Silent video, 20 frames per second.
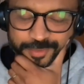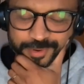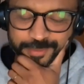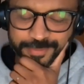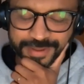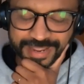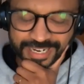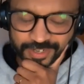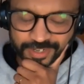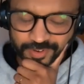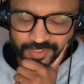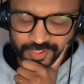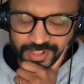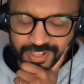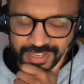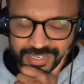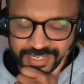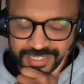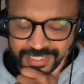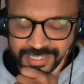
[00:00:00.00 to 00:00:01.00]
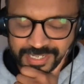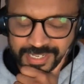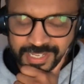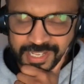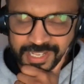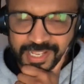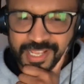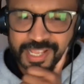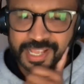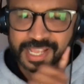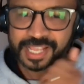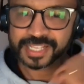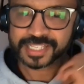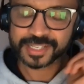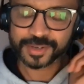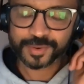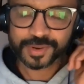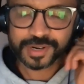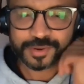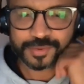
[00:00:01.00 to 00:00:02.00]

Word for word: We're back online. So what